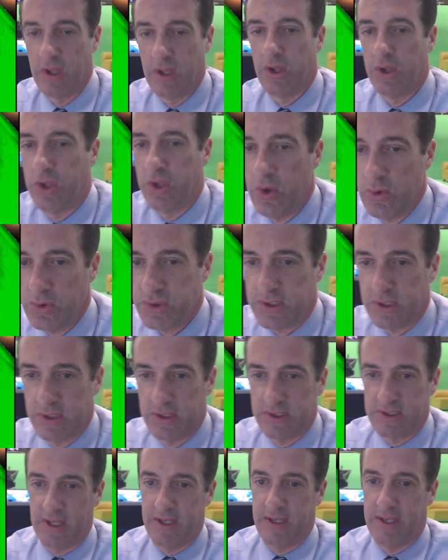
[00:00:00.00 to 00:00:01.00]
Houston
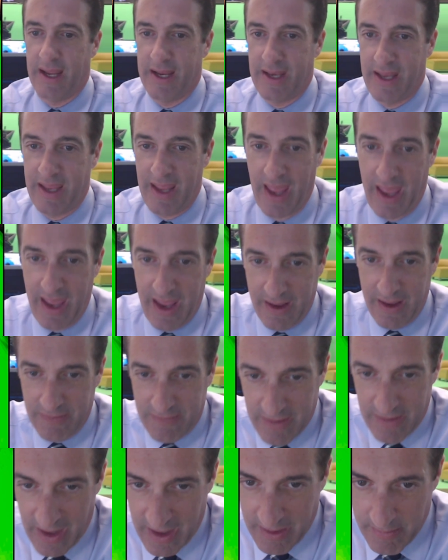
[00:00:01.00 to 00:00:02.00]
is at
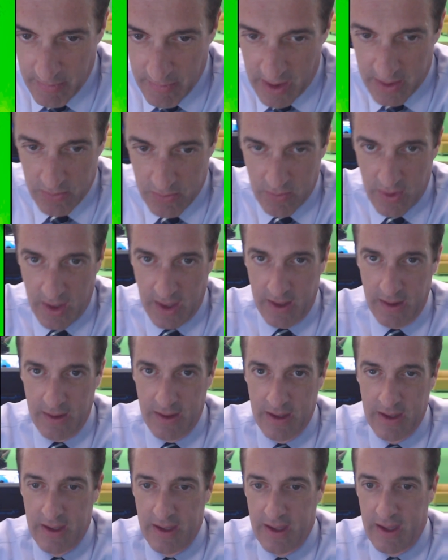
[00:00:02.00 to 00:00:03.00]
98, and Monterey
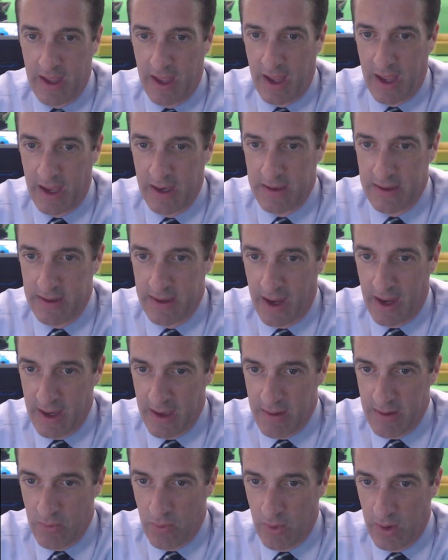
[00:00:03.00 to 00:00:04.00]
at
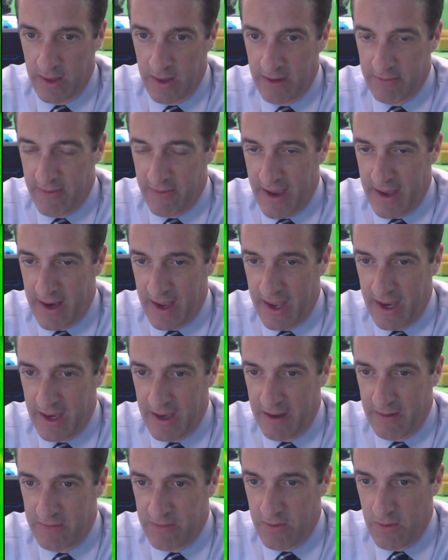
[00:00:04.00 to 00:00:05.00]
91. Havana
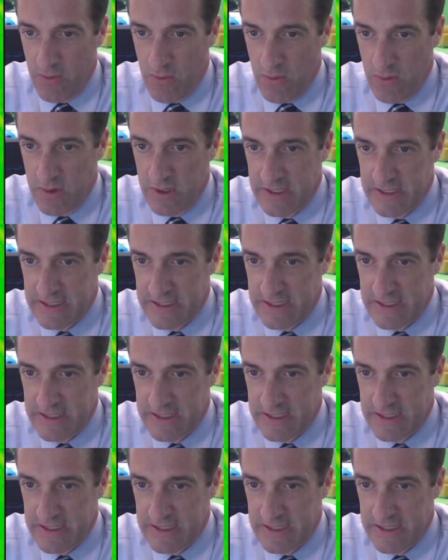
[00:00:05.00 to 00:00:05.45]
82,